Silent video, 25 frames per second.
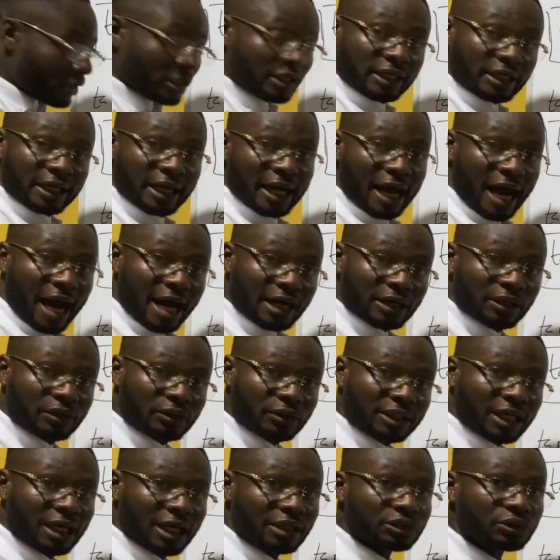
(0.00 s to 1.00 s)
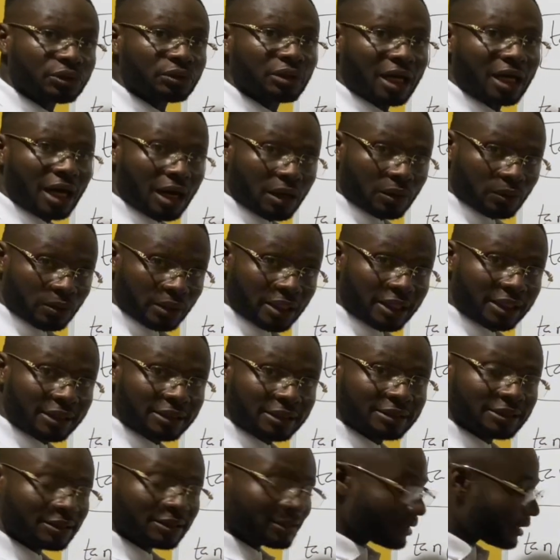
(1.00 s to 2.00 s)
The angle that you
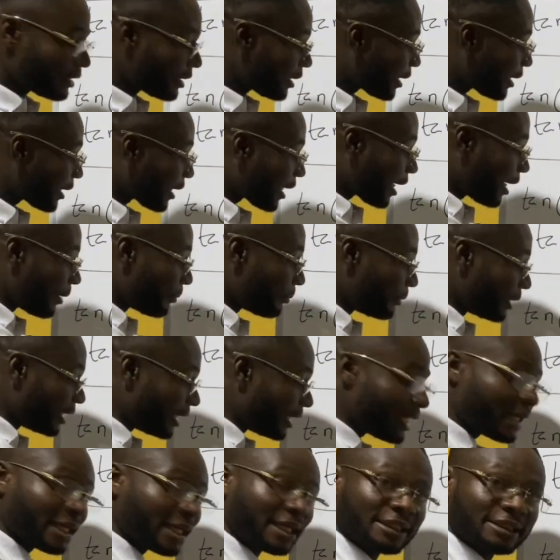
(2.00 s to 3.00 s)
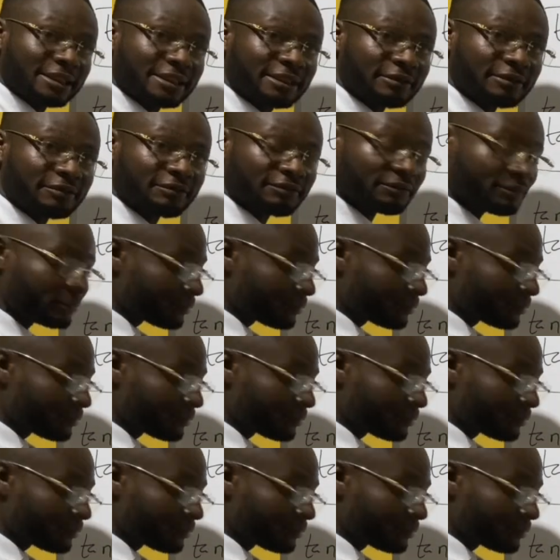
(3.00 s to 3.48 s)
calculate can be negative